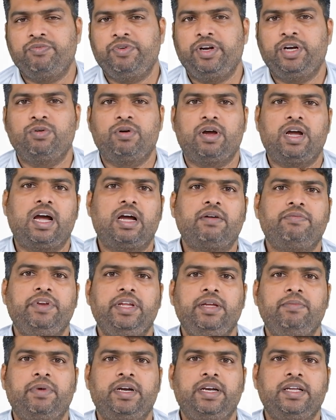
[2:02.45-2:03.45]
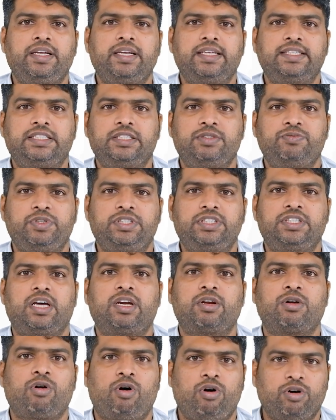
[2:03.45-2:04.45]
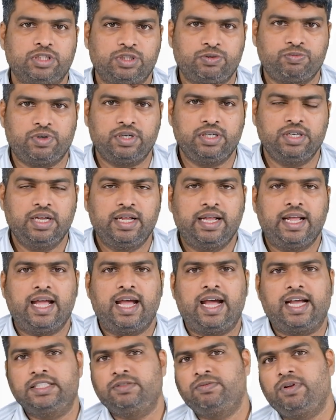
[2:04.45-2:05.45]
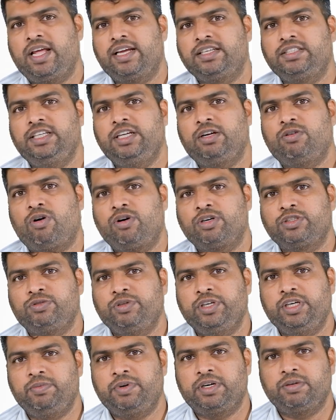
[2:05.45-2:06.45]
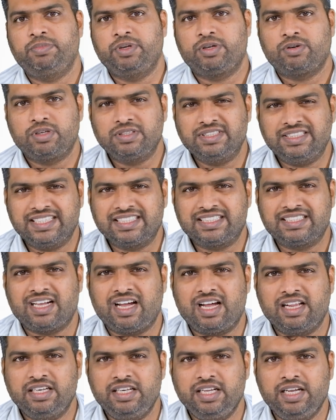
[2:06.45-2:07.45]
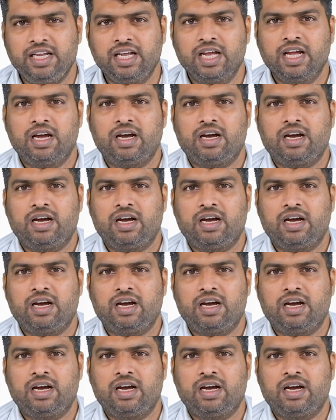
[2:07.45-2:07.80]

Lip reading: we do have the medications which are COX-1 as well as the COX-2 inhibitor, because these are the